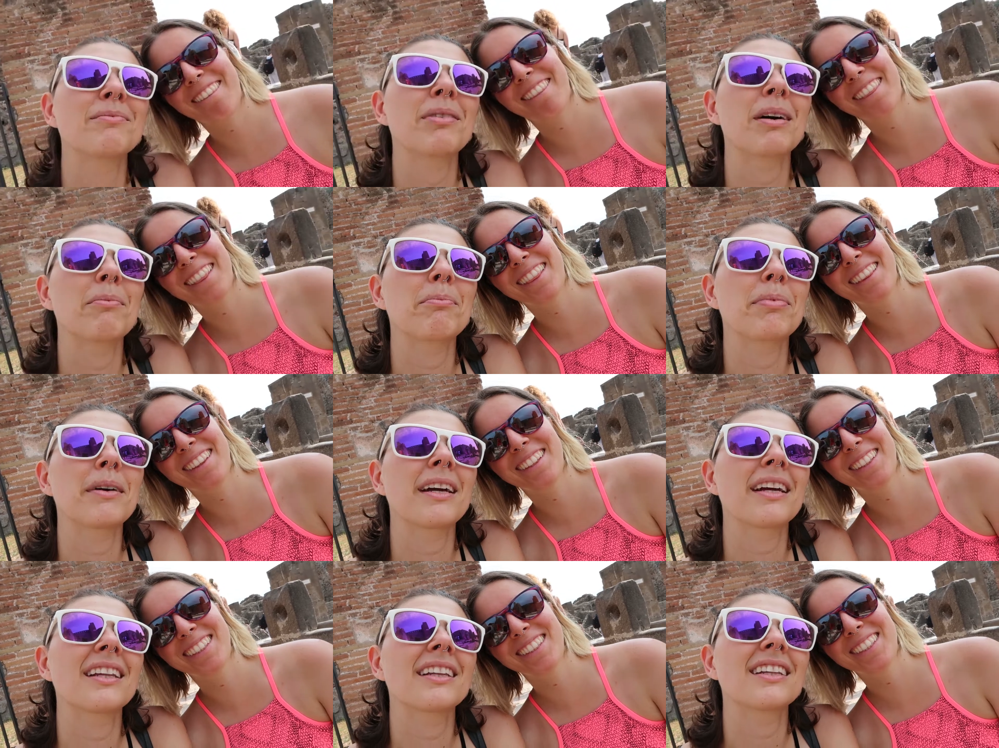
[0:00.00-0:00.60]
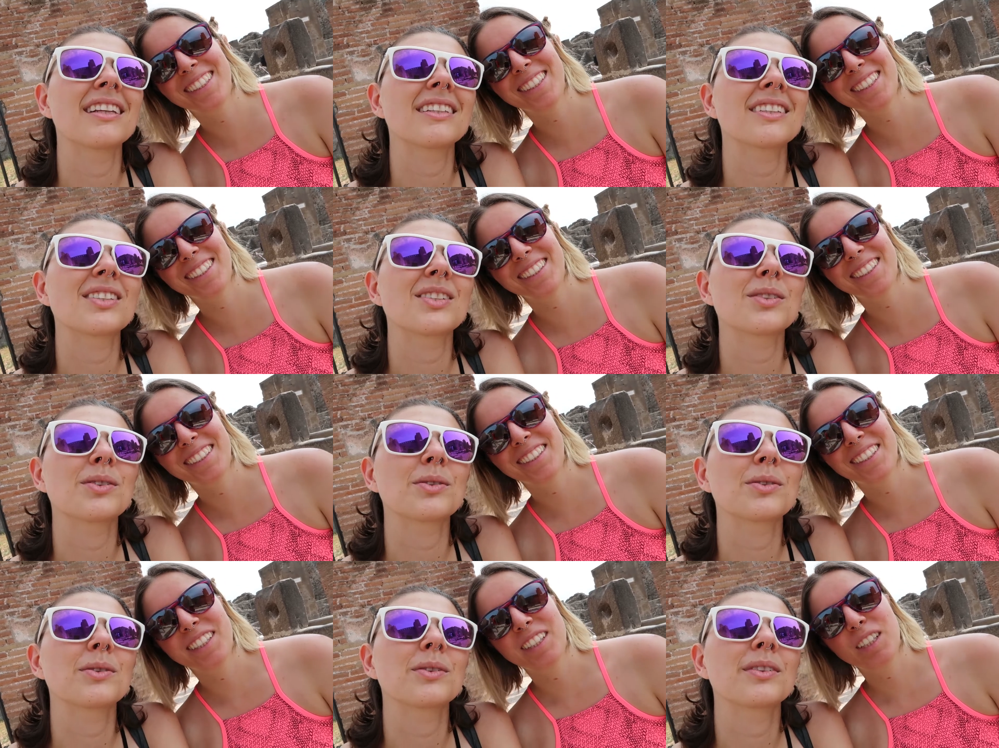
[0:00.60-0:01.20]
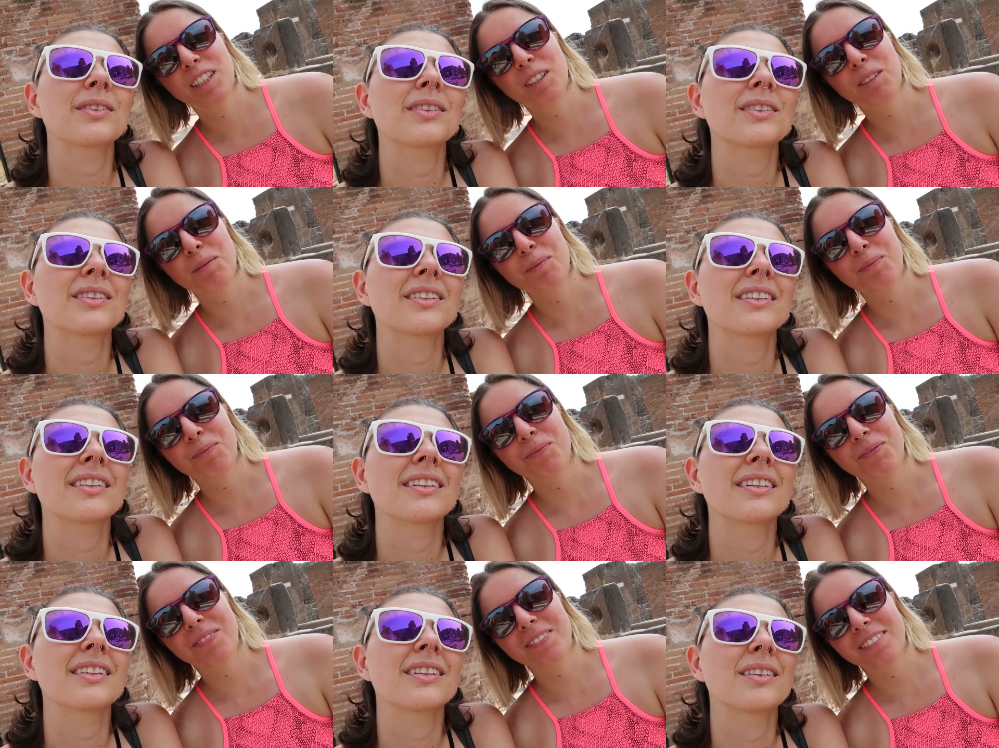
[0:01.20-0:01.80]
Speaker 1: Pompeii needs to
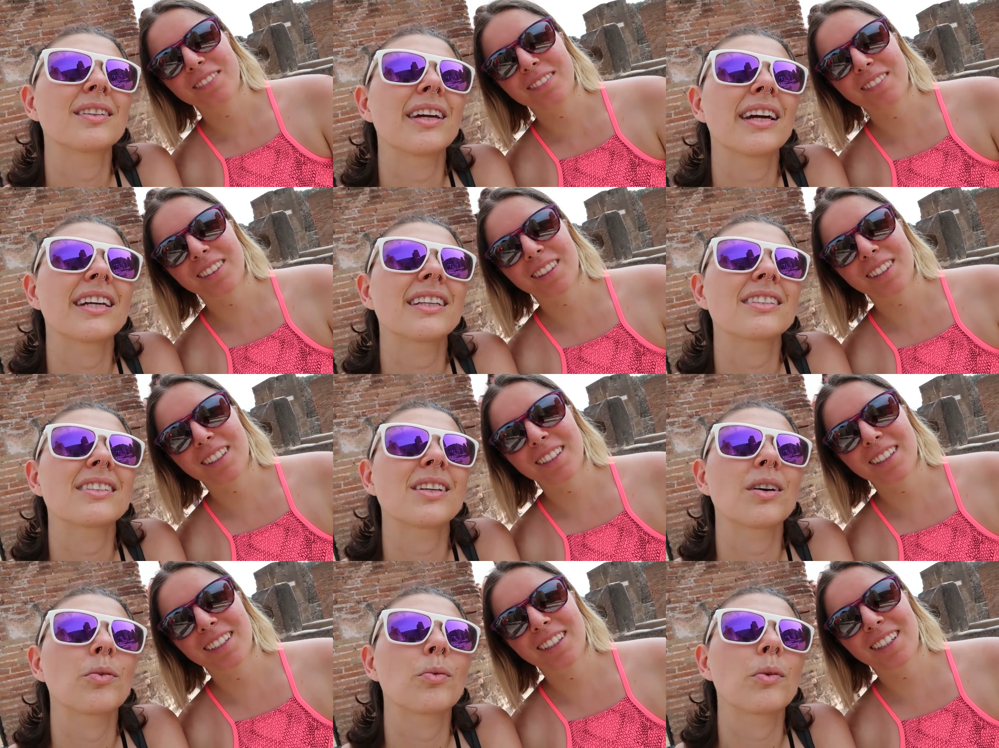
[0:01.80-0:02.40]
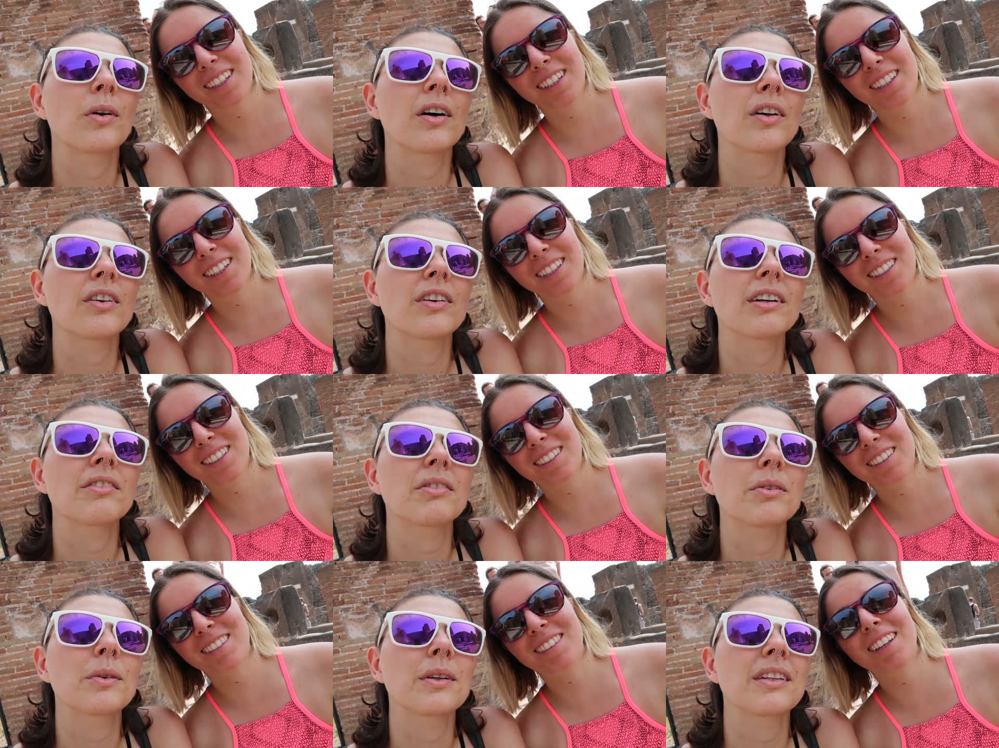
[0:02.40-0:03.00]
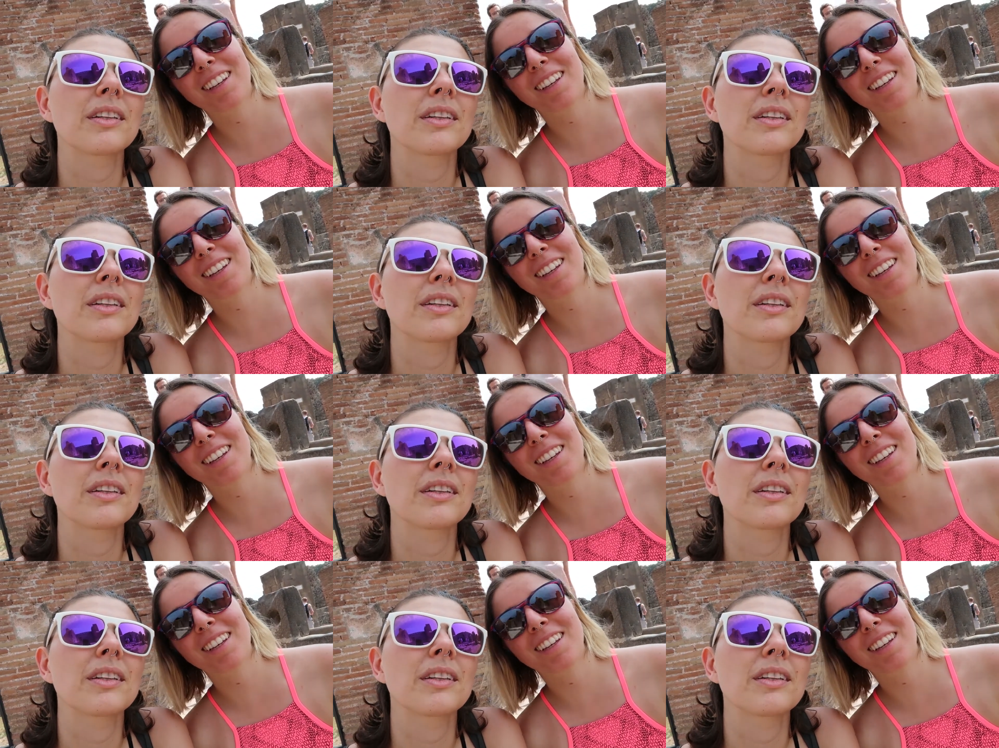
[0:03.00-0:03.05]
sell water I'm